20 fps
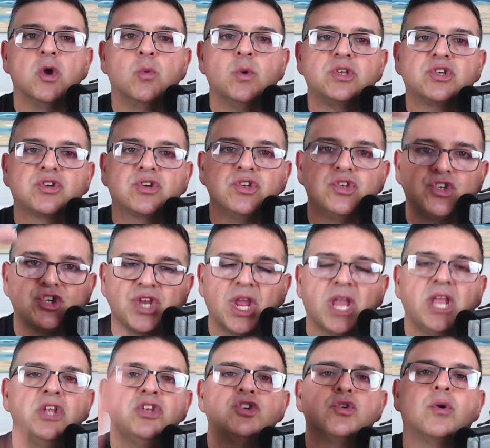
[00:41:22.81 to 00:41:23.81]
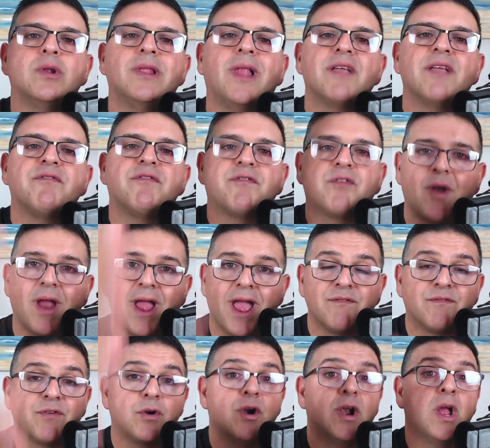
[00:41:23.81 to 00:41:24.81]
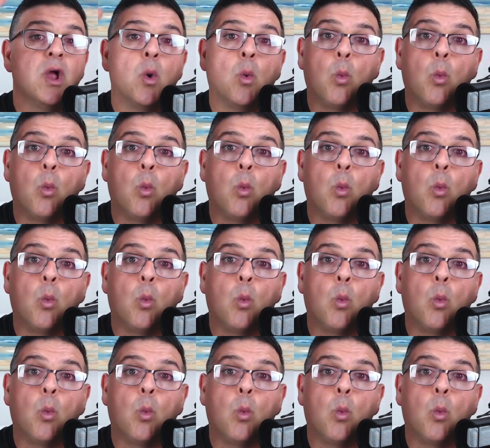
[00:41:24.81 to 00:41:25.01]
which could change your life forever.